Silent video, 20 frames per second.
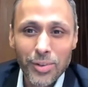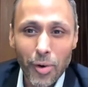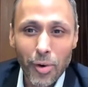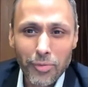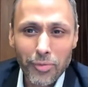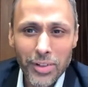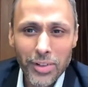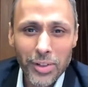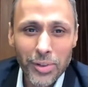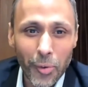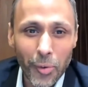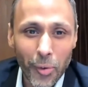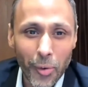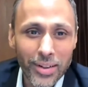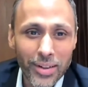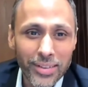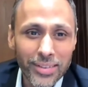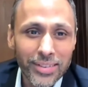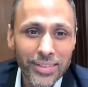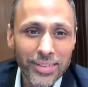often
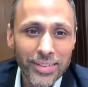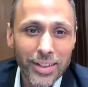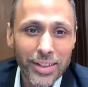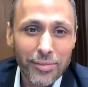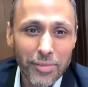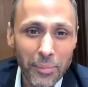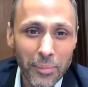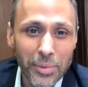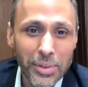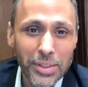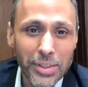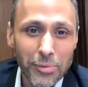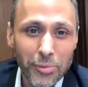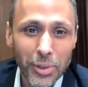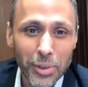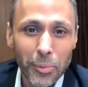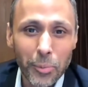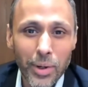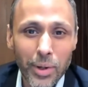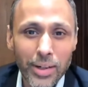called the pharmacy
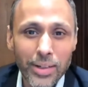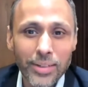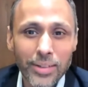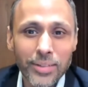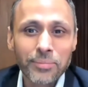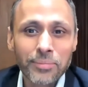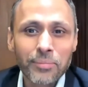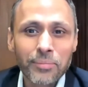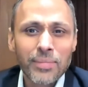for the world.